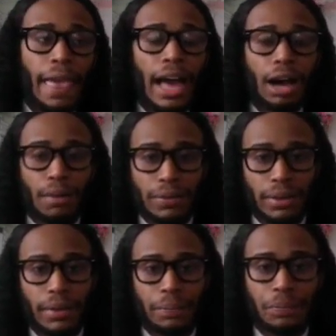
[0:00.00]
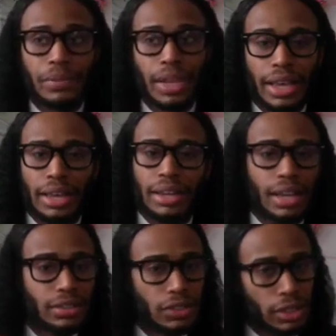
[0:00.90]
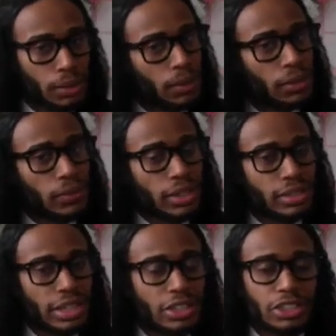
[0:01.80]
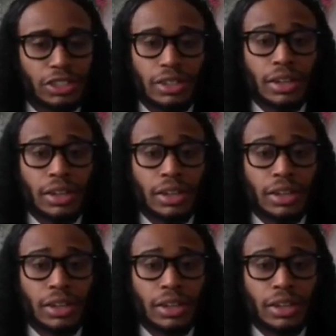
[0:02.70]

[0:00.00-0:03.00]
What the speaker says: However, again, as a newly qualified teacher,